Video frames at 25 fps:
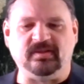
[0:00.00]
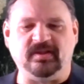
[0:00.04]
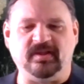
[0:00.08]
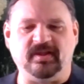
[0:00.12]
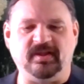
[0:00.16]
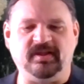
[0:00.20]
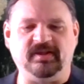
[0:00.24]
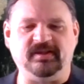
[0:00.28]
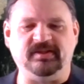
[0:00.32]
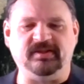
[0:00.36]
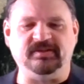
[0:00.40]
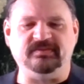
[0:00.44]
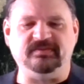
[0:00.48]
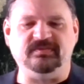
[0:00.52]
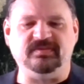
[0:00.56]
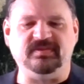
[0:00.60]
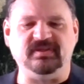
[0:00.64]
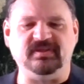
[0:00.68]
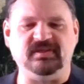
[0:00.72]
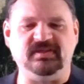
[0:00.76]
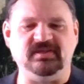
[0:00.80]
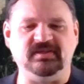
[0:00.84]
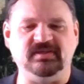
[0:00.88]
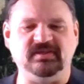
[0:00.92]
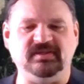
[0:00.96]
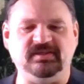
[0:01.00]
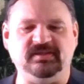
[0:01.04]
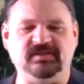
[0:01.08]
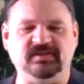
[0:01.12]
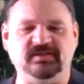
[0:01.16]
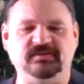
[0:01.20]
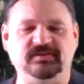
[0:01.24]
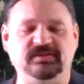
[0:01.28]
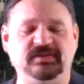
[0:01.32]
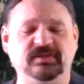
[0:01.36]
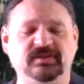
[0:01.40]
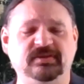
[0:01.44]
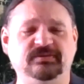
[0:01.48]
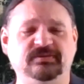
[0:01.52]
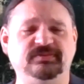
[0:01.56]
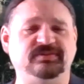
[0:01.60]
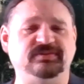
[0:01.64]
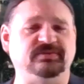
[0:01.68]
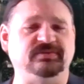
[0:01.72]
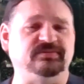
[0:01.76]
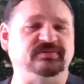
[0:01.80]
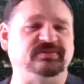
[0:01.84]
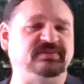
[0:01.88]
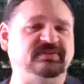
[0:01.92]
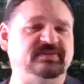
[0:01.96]
On the
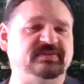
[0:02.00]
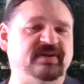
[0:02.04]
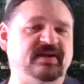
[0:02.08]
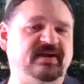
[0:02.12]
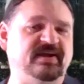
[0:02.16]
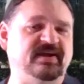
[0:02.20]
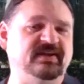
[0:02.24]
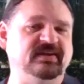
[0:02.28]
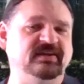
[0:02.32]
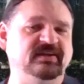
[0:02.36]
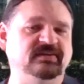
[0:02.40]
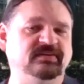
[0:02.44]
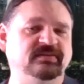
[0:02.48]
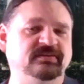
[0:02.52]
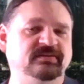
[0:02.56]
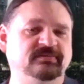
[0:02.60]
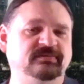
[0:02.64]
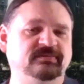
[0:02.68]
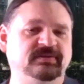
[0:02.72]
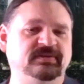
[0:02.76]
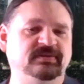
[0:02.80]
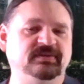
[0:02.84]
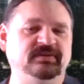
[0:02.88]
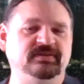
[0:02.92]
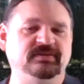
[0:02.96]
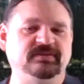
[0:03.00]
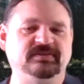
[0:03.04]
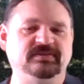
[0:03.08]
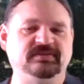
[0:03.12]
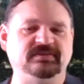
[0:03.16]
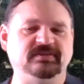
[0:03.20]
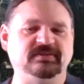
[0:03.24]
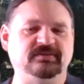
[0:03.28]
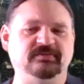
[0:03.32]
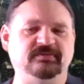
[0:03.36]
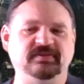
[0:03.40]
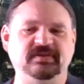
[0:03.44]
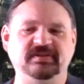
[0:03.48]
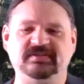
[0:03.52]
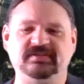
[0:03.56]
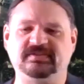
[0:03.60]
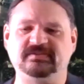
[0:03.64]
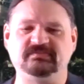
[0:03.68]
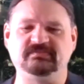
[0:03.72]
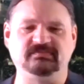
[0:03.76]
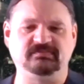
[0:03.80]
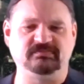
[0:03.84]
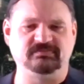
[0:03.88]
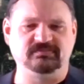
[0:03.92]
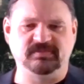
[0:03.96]
user side, so this
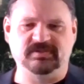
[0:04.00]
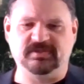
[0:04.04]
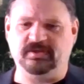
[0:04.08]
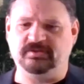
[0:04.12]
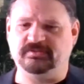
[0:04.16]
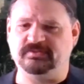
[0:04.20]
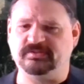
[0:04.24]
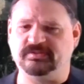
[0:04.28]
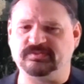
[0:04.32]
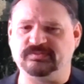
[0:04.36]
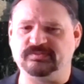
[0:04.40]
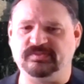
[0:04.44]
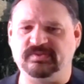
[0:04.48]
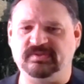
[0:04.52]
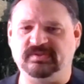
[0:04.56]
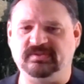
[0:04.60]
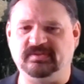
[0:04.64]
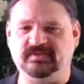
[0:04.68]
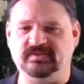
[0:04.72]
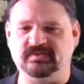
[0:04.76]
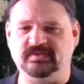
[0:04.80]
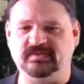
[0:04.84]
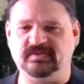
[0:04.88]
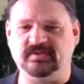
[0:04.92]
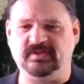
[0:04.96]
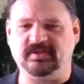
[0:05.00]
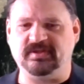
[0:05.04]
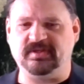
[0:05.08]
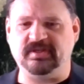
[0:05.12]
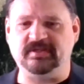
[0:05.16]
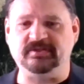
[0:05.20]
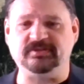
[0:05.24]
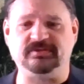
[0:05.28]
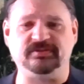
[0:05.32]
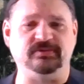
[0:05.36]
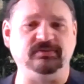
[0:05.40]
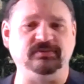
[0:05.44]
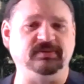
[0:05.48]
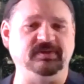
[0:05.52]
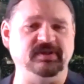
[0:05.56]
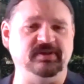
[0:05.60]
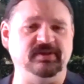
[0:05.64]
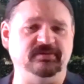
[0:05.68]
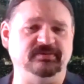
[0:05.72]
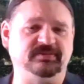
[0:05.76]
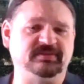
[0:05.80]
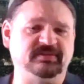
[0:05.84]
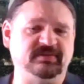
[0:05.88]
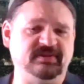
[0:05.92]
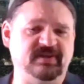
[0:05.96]
goes with internally
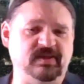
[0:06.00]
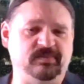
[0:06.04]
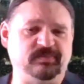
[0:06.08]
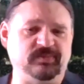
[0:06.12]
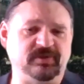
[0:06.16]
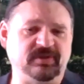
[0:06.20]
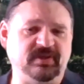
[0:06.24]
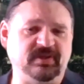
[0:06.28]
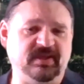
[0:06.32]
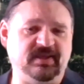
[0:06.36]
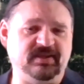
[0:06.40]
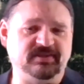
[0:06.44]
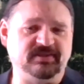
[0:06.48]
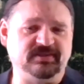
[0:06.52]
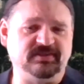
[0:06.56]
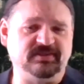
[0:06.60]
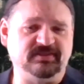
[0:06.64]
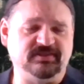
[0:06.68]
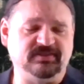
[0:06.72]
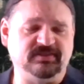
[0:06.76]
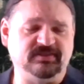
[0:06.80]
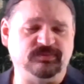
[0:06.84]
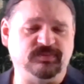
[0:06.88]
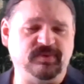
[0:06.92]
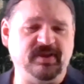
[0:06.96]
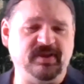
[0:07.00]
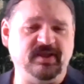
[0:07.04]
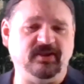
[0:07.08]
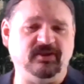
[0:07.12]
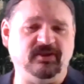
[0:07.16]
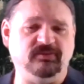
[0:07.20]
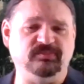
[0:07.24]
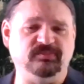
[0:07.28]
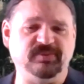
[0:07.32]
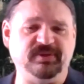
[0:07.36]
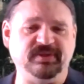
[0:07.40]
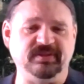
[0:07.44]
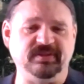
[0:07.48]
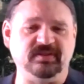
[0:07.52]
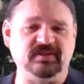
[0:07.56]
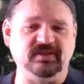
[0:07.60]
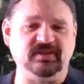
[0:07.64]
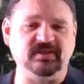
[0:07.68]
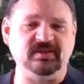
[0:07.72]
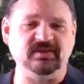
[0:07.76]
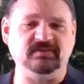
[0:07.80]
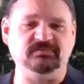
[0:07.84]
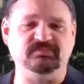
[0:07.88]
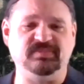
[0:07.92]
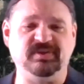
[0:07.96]
hosted applications as well, but
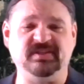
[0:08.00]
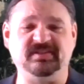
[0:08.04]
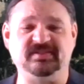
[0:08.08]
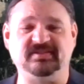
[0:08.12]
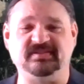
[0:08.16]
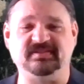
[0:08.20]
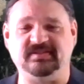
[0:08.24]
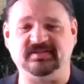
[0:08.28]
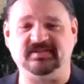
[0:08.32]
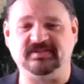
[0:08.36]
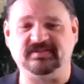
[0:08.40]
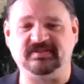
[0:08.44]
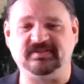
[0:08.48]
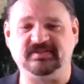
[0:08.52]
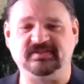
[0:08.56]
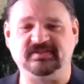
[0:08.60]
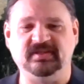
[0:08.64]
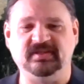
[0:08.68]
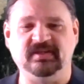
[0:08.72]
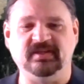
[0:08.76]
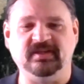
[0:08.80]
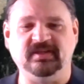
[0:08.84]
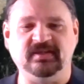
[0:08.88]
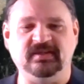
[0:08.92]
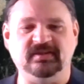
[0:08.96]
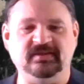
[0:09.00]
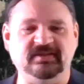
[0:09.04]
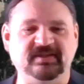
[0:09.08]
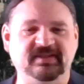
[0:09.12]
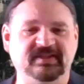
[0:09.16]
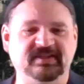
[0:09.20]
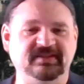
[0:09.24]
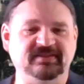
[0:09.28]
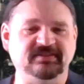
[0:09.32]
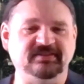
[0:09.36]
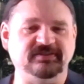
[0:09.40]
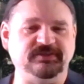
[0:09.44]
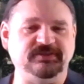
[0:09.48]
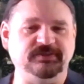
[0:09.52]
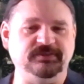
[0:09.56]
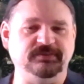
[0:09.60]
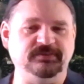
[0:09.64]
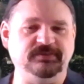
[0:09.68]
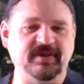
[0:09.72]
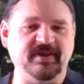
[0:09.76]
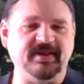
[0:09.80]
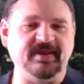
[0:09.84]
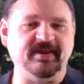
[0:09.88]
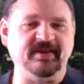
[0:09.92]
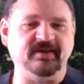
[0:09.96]
the business needs to
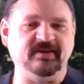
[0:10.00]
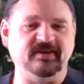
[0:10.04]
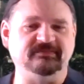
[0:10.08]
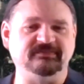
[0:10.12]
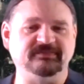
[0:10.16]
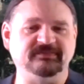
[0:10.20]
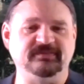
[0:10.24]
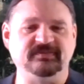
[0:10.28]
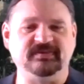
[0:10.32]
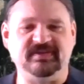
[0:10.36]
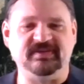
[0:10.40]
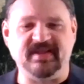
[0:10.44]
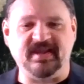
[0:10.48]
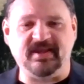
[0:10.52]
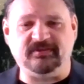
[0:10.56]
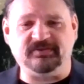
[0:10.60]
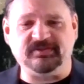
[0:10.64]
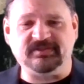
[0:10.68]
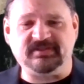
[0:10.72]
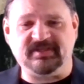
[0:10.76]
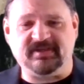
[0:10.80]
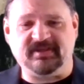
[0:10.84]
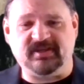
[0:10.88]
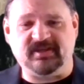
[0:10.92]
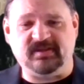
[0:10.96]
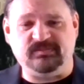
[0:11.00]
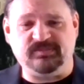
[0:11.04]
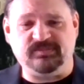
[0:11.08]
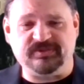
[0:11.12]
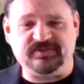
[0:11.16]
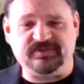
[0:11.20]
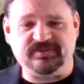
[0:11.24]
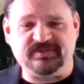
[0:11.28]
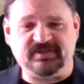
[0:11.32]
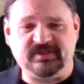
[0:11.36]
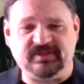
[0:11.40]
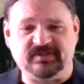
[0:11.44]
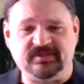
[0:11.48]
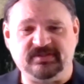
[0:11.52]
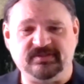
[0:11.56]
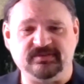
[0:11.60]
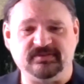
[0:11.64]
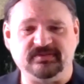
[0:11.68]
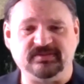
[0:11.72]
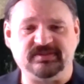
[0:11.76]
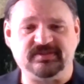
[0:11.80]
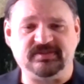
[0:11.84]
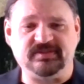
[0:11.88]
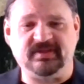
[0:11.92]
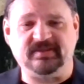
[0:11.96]
have downtime
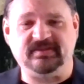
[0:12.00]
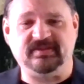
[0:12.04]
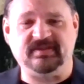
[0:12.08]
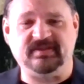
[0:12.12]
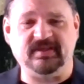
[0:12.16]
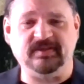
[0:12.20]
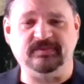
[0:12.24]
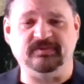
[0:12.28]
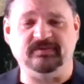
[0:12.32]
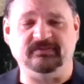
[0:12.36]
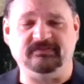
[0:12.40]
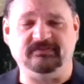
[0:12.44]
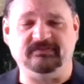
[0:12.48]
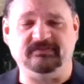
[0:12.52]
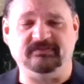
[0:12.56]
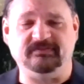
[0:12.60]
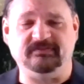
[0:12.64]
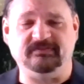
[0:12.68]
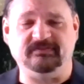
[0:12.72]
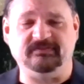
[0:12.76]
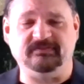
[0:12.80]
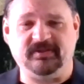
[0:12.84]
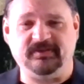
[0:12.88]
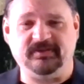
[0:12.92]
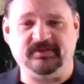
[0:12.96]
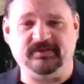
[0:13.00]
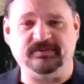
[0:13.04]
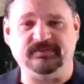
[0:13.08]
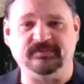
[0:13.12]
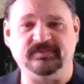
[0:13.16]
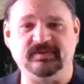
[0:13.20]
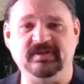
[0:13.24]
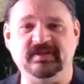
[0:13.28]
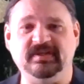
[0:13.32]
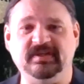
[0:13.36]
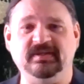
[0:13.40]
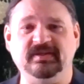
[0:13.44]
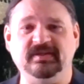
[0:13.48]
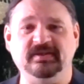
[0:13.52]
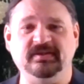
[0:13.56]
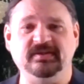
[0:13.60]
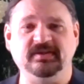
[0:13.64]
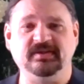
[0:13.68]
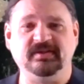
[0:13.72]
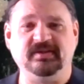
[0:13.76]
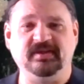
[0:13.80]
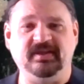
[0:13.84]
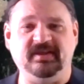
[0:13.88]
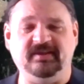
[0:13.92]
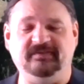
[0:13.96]
procedures that they would follow
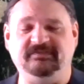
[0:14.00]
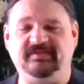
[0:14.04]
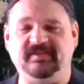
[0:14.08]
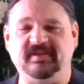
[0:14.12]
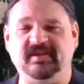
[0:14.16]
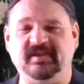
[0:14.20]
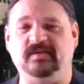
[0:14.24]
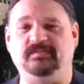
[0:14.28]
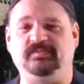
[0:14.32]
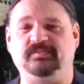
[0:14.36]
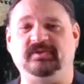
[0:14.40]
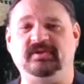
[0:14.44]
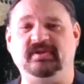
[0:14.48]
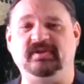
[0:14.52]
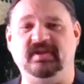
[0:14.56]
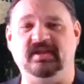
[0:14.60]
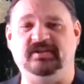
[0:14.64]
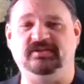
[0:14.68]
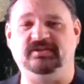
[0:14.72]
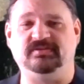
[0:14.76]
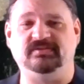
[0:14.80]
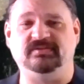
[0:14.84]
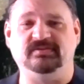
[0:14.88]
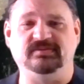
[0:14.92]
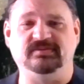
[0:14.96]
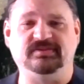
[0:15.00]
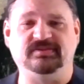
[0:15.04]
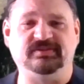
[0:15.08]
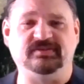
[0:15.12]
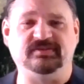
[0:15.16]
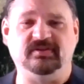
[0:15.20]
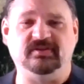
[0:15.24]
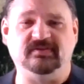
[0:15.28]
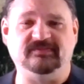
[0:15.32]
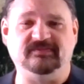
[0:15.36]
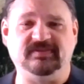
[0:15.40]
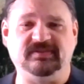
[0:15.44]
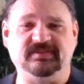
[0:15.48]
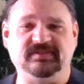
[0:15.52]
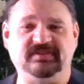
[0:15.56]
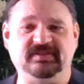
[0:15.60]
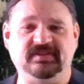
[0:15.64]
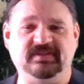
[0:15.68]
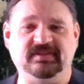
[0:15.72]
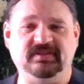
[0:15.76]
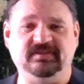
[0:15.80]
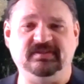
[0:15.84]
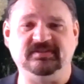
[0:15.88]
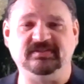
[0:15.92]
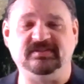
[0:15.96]
if the application or service
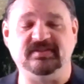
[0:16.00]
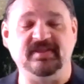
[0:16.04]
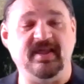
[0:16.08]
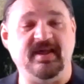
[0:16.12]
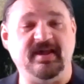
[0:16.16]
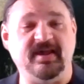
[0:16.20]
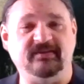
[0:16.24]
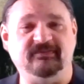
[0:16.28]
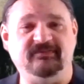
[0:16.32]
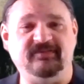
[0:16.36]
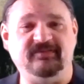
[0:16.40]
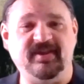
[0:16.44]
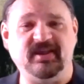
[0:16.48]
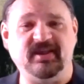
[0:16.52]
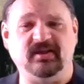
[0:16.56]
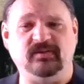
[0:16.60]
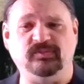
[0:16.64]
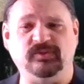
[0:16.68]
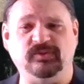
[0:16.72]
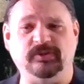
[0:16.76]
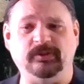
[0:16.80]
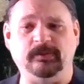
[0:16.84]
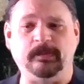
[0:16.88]
is not available.